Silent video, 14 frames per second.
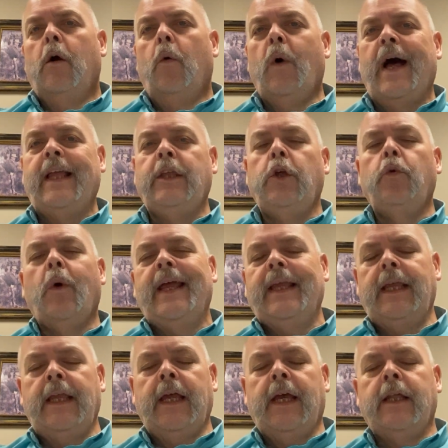
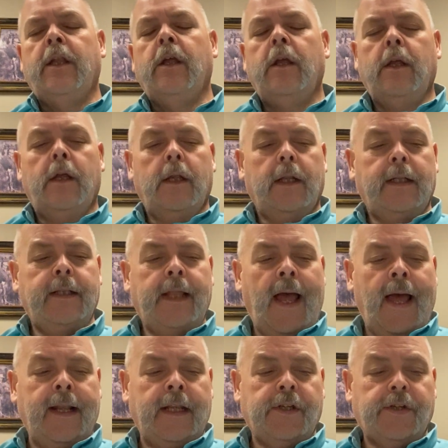Yuan
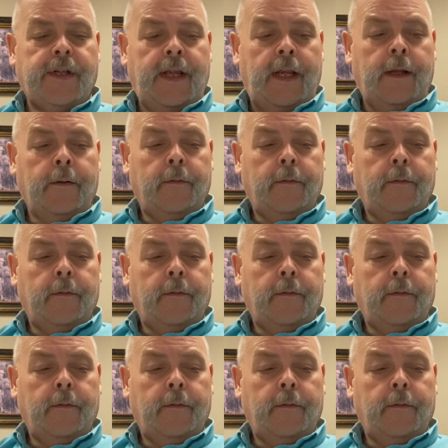dynasty.